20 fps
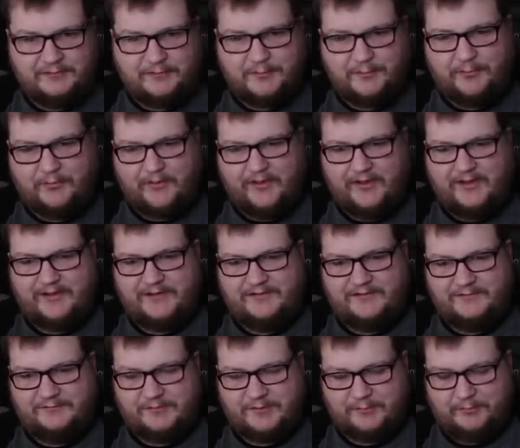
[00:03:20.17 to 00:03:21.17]
We're
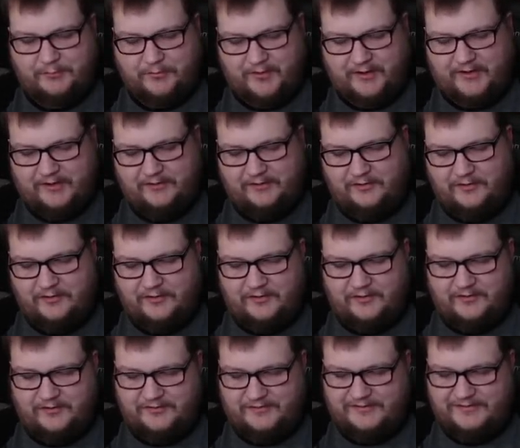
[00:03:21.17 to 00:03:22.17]
playing. We're playing
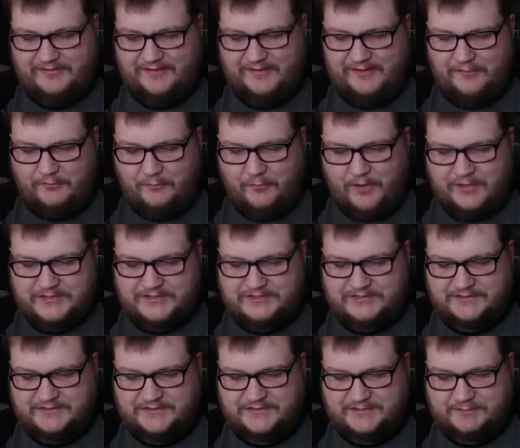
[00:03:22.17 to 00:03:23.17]
along
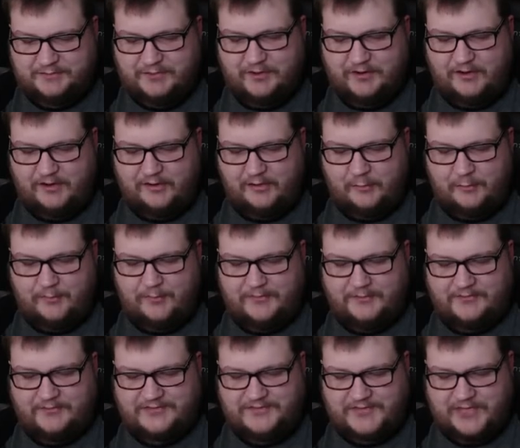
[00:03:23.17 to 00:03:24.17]
watching some card
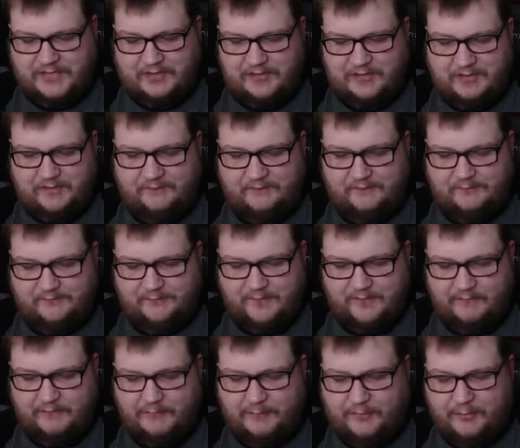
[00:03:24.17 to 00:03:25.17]
openings, sharing our
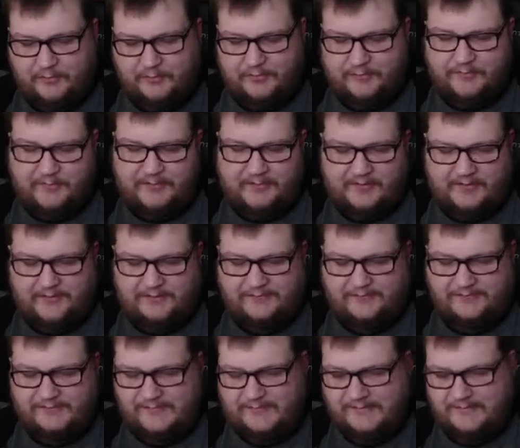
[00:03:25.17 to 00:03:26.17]
love of
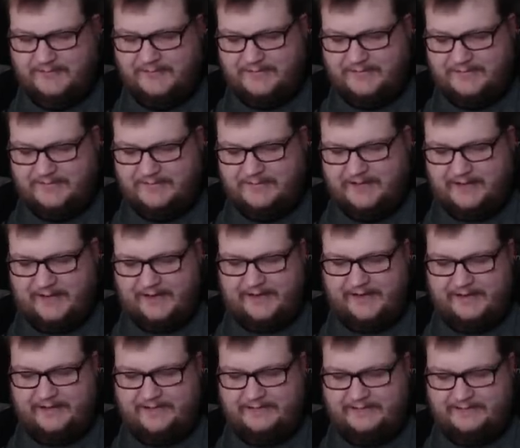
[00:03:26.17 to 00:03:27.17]
Pokemon,
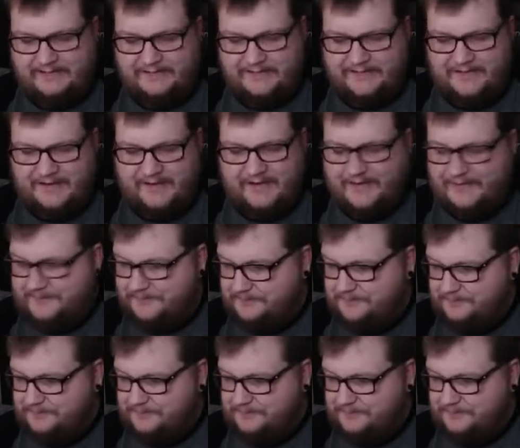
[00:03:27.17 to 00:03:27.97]
and yeah.